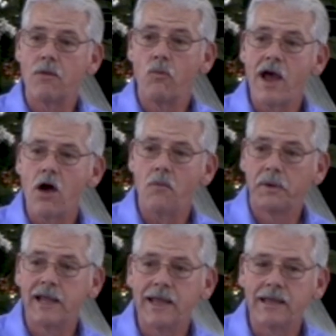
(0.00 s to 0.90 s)
am well
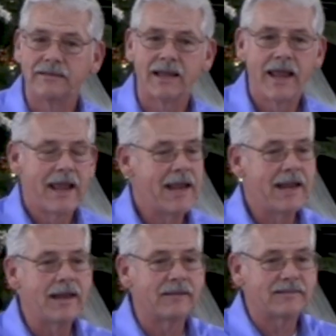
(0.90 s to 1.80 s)
pleased. He
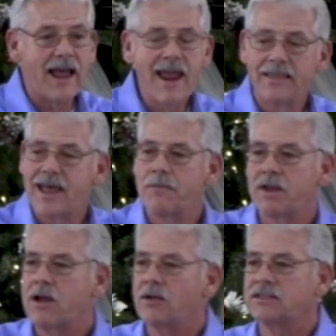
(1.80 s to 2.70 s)
didn't say that
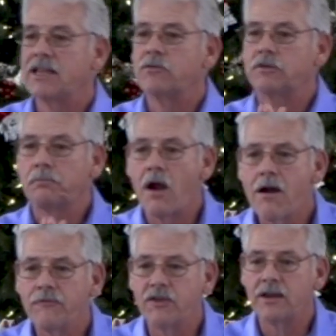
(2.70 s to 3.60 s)
because he was
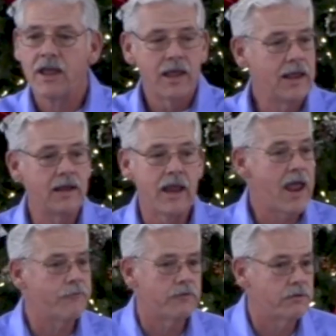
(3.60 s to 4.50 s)
perfect in
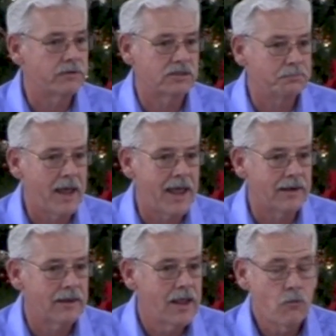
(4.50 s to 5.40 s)
every
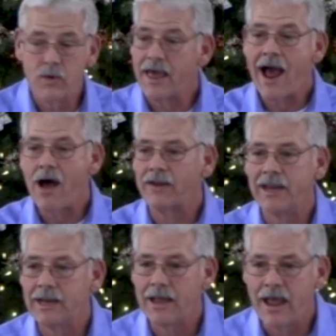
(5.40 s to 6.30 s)
respect without
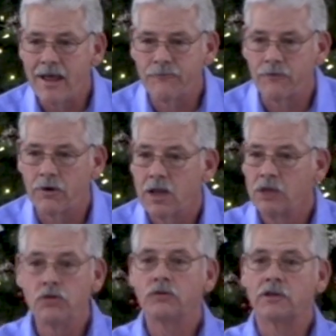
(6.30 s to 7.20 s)
any effort
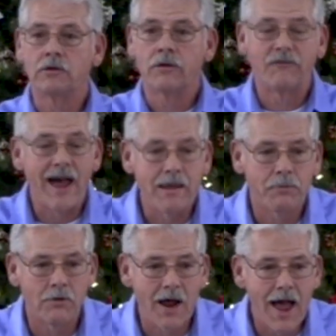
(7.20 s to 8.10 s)
using divine
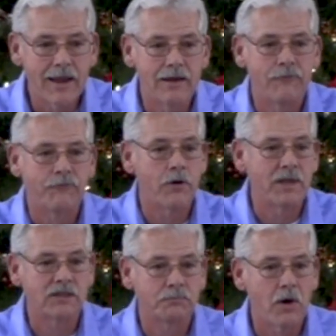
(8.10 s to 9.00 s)
prerogative from
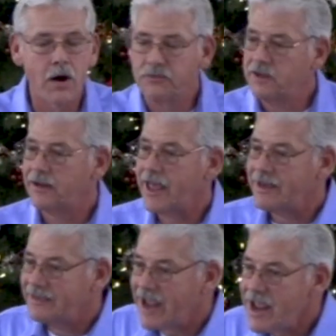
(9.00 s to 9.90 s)
his birth to
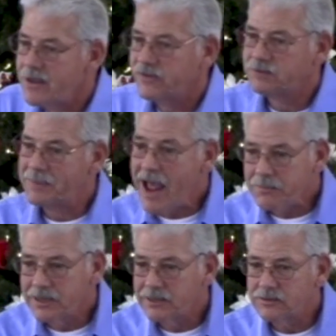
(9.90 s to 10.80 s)
that day of his
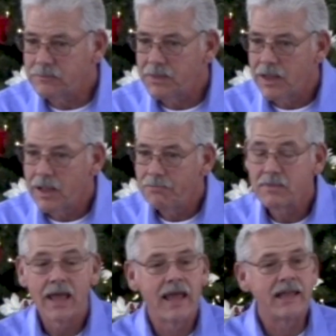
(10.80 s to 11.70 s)
baptism.
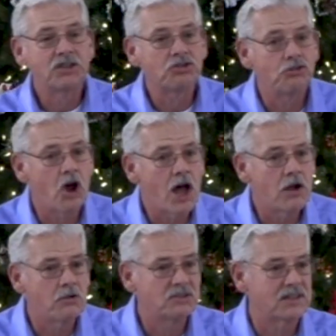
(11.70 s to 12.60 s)
He
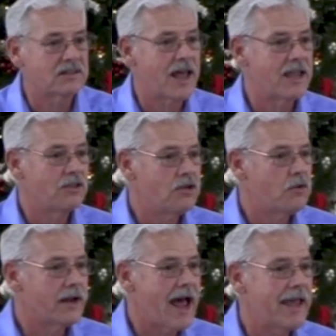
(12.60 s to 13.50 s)
struggled just like
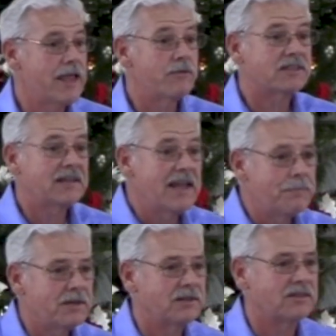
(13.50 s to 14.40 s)
you and I. He was
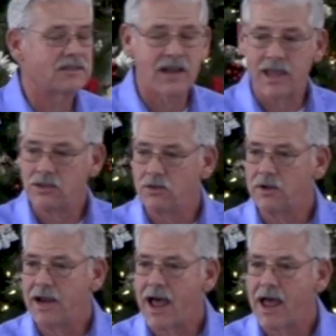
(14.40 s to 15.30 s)
tempted just like
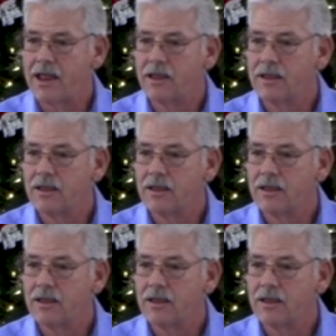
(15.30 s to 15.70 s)
you and I.